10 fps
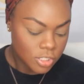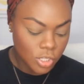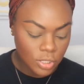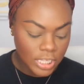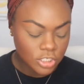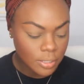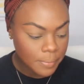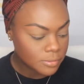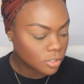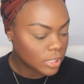So let's
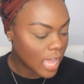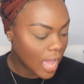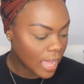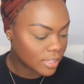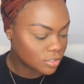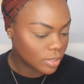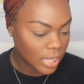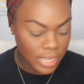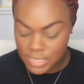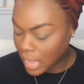jump up to the eyes, you
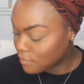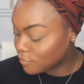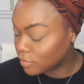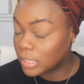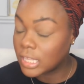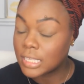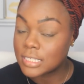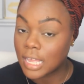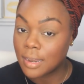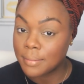guys. I'm really
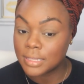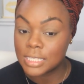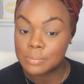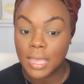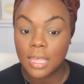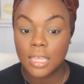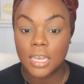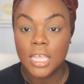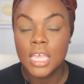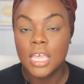excited about this
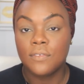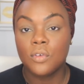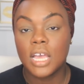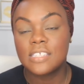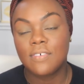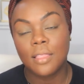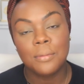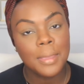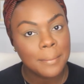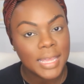palette. If you guys
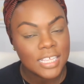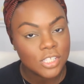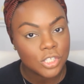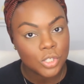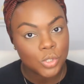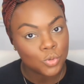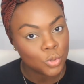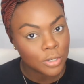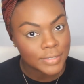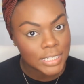follow me on my Insta
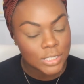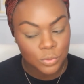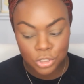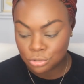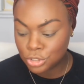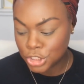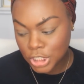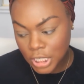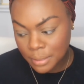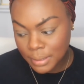stories, which you
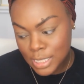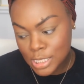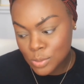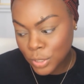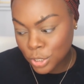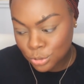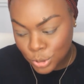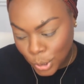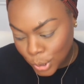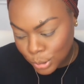should, because I swear, you
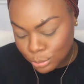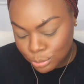know,